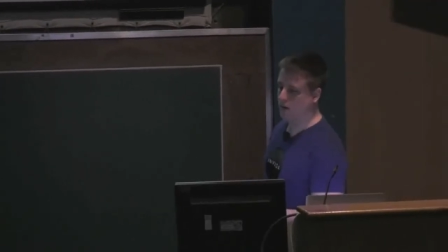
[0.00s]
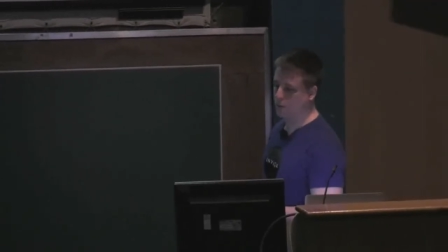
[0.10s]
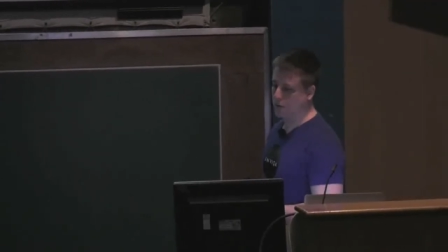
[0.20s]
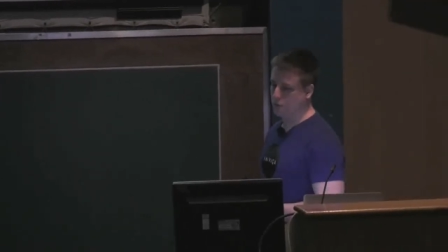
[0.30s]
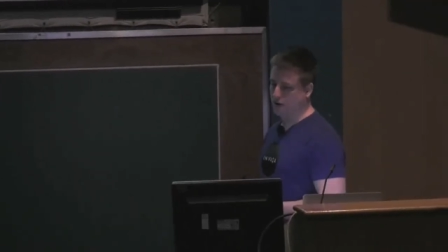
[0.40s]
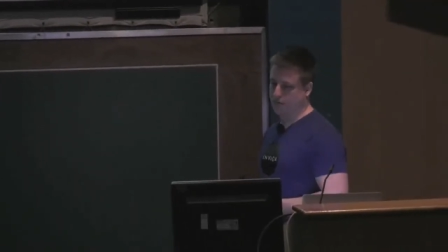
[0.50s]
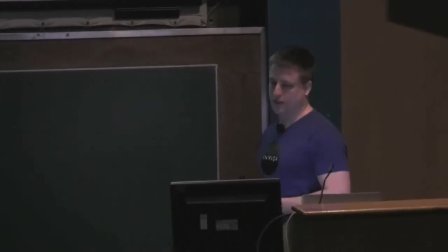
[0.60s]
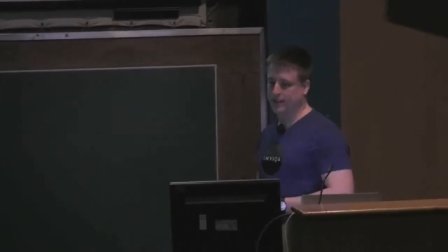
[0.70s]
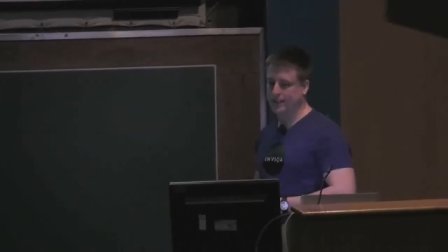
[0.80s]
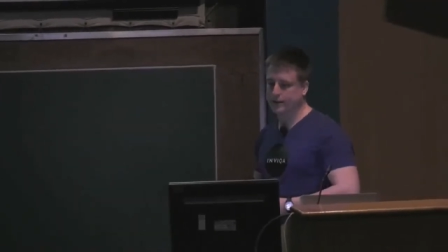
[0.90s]
that we
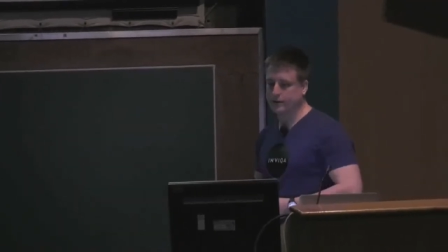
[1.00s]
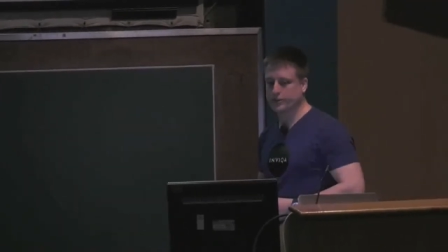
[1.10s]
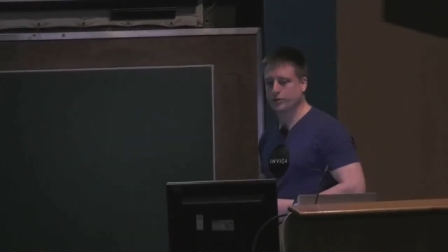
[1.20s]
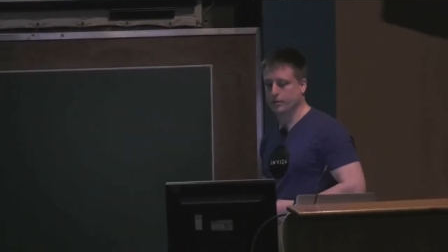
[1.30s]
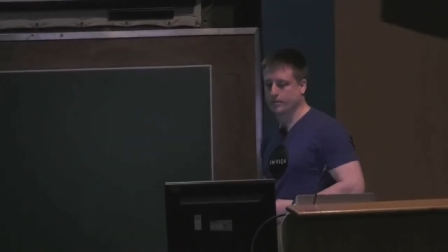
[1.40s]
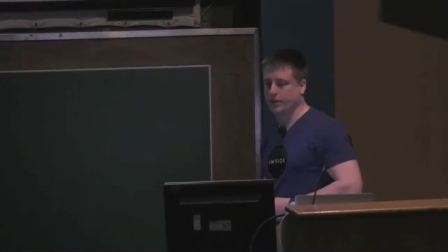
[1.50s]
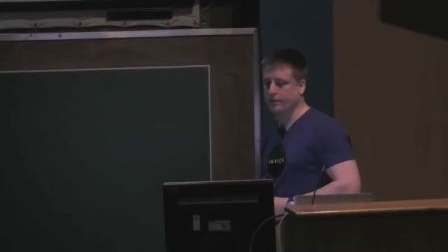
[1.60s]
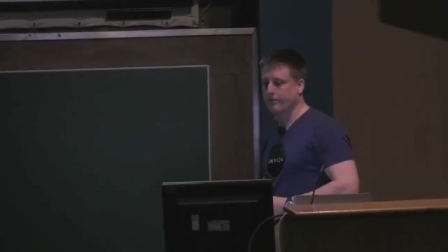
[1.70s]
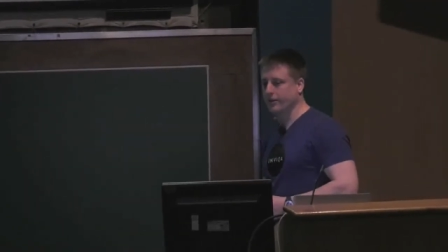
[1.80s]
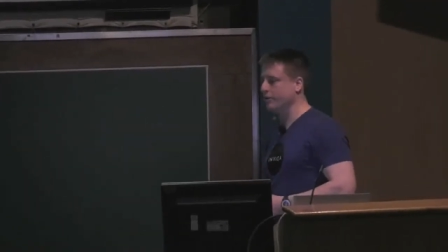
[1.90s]
previously used to update
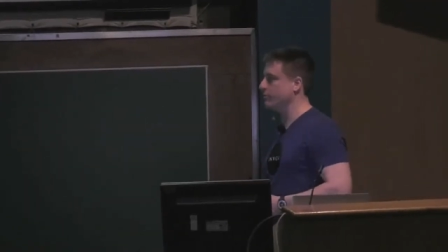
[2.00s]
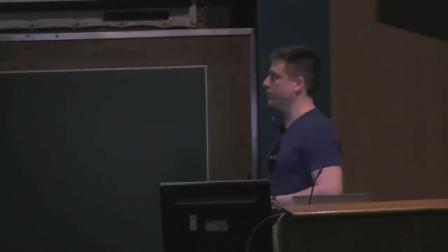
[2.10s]
the feature